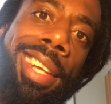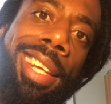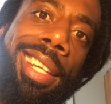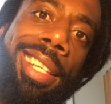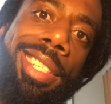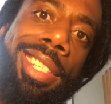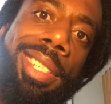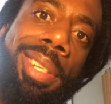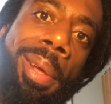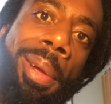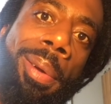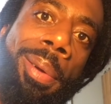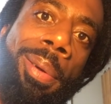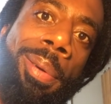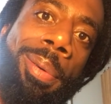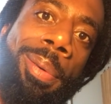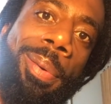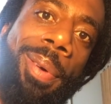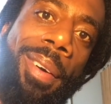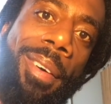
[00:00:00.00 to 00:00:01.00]

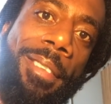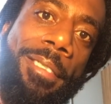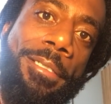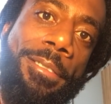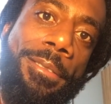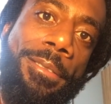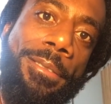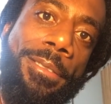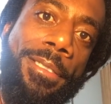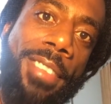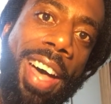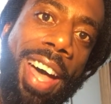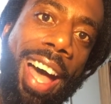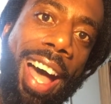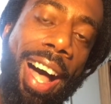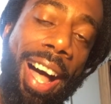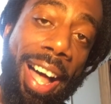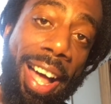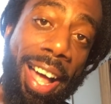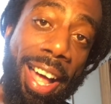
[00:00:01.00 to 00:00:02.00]
So
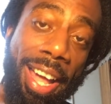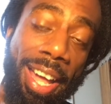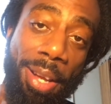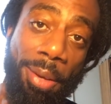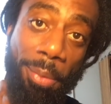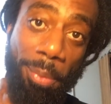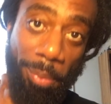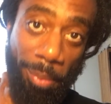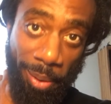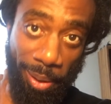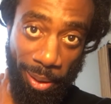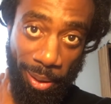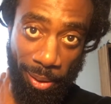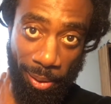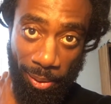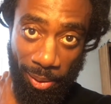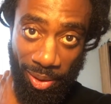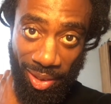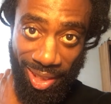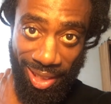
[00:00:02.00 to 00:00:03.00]
I
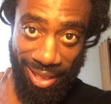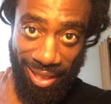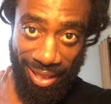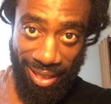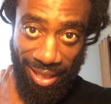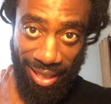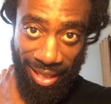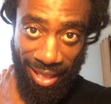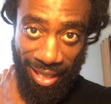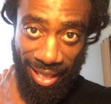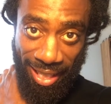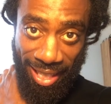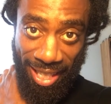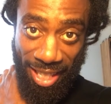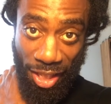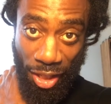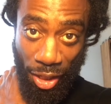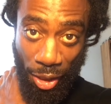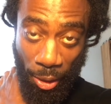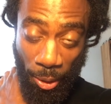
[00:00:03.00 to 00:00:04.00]
will see
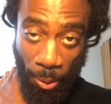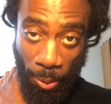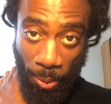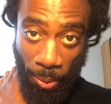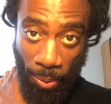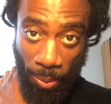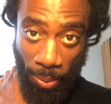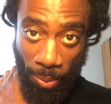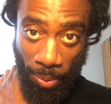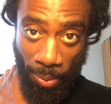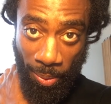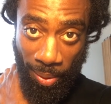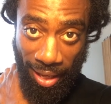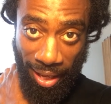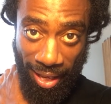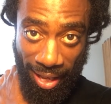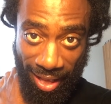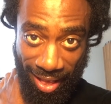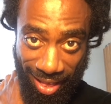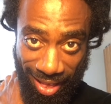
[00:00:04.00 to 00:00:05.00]
you
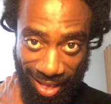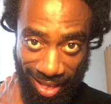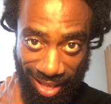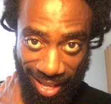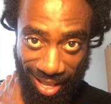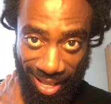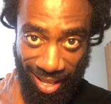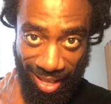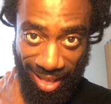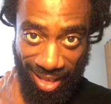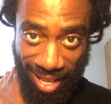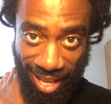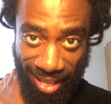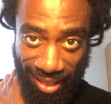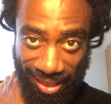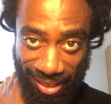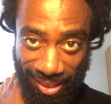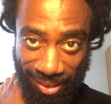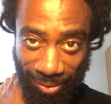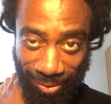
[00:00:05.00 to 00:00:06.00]
in the
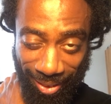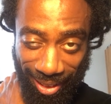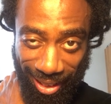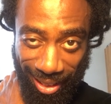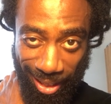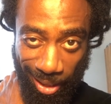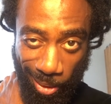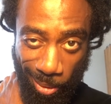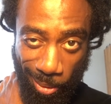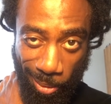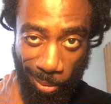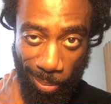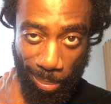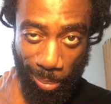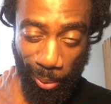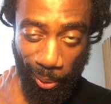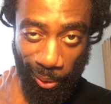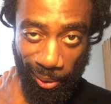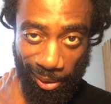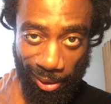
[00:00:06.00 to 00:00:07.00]
next video,
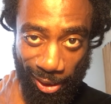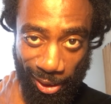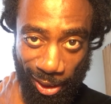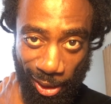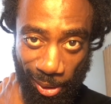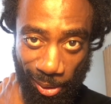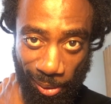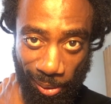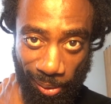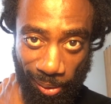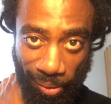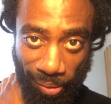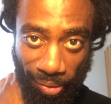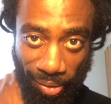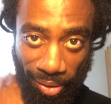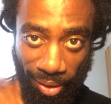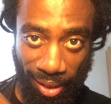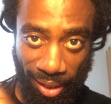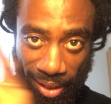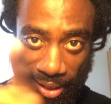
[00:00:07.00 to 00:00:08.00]
part 2.
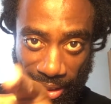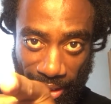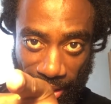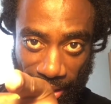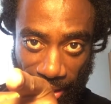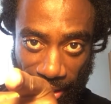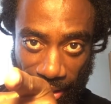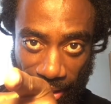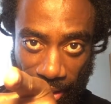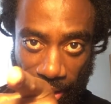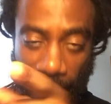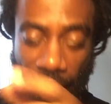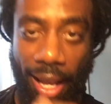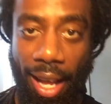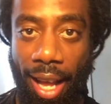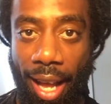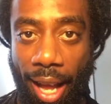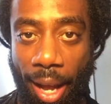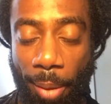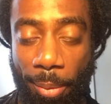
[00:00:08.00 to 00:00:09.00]

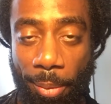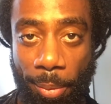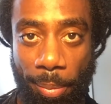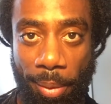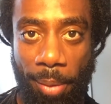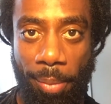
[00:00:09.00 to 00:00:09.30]
I will be